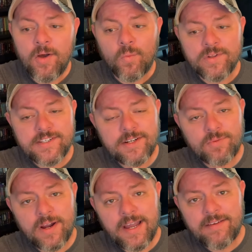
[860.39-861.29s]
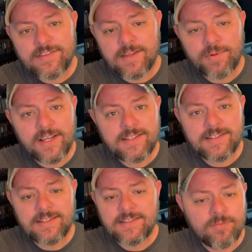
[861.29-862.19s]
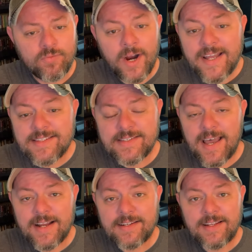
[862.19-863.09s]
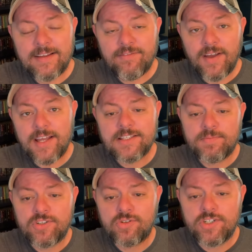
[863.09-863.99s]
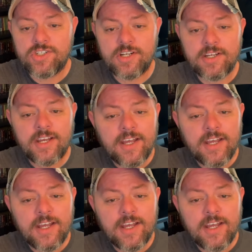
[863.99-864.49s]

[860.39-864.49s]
Once he arrives, the place is ransacked and he finds Patricia